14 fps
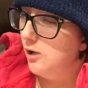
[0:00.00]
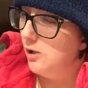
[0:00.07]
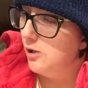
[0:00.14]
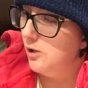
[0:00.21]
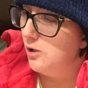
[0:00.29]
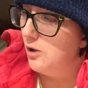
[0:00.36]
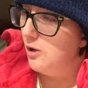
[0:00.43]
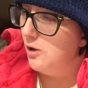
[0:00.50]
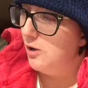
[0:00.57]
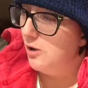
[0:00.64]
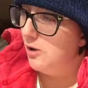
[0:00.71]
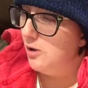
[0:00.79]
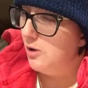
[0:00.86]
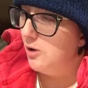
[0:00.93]

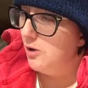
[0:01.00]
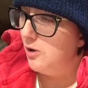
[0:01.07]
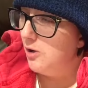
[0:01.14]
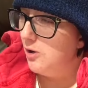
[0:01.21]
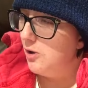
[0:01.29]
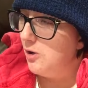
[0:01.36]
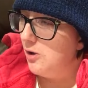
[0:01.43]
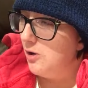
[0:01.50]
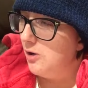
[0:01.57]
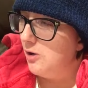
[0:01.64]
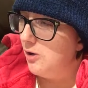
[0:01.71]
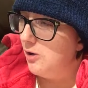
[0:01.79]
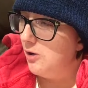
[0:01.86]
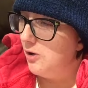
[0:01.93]

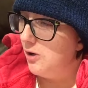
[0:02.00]
No one is speaking in this clip.